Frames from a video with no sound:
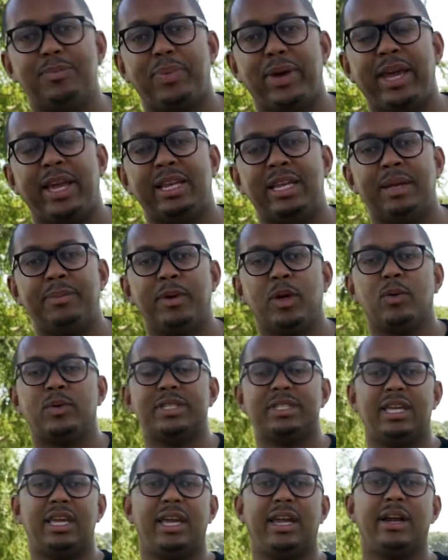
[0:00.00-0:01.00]
pandemic
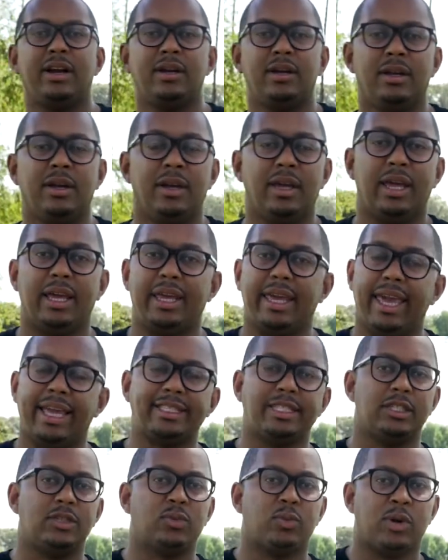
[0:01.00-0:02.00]
was here and
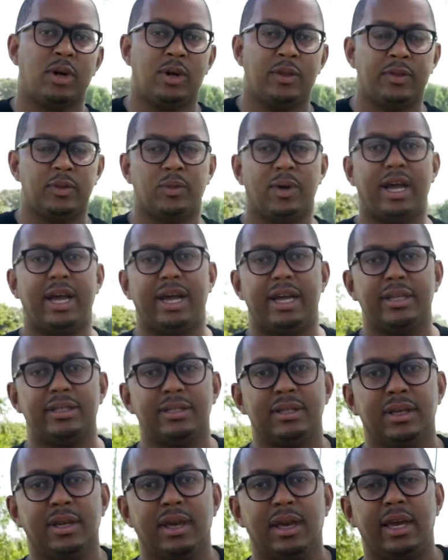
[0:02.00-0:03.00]
cases were on the rise.
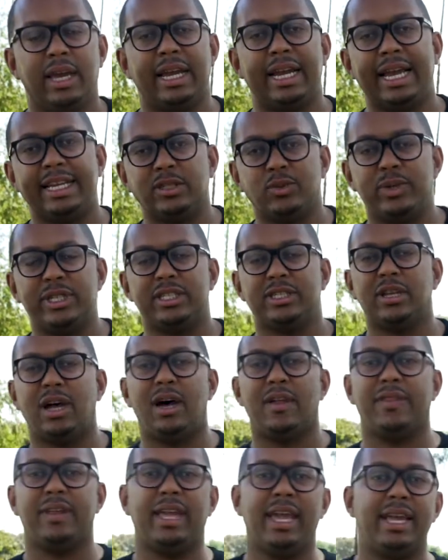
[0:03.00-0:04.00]
And as we
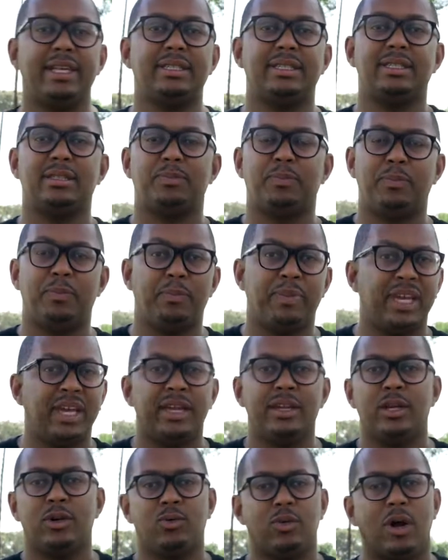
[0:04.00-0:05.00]
saw the cases
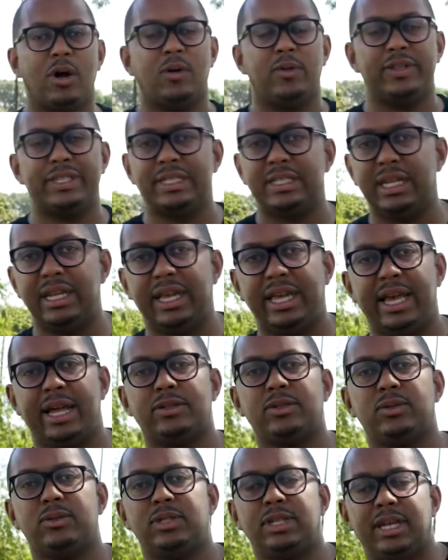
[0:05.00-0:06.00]
begin to grow, the City
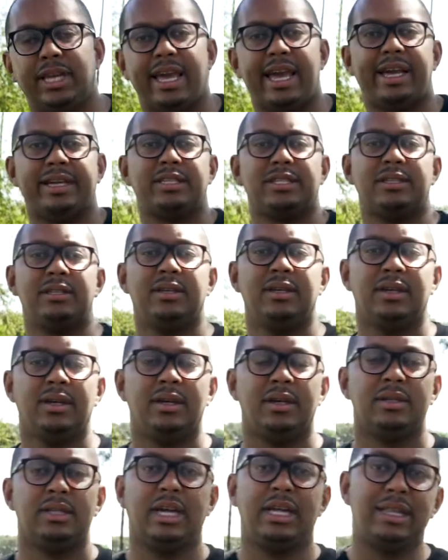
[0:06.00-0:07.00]
Council took action,
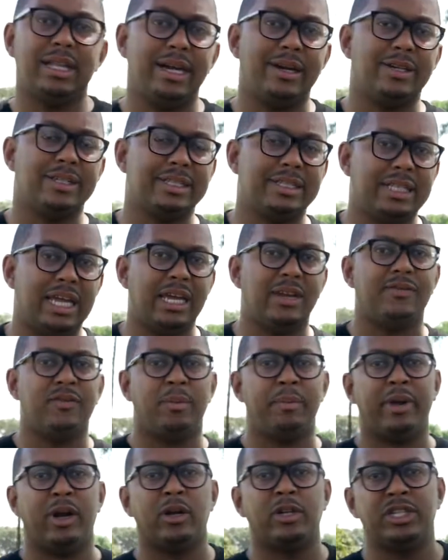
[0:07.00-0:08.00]
declared a state of
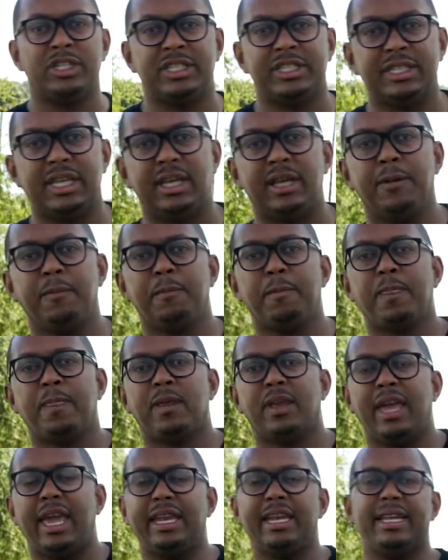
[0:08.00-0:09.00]
emergency, and